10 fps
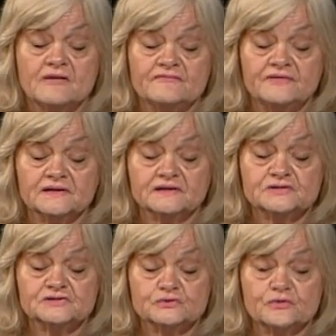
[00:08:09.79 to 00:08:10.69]
Feel
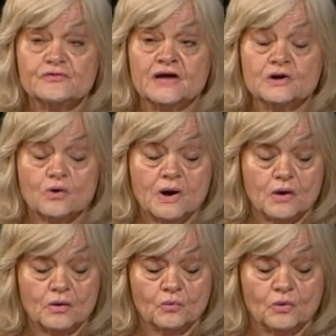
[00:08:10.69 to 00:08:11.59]
it, soothe, and know
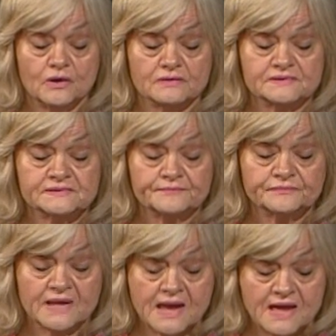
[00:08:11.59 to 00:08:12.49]
how it works.
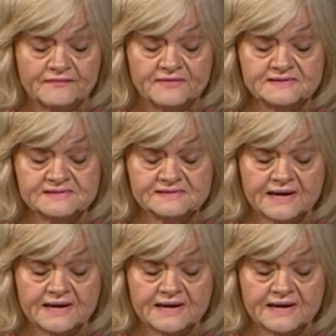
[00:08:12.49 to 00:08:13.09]
This is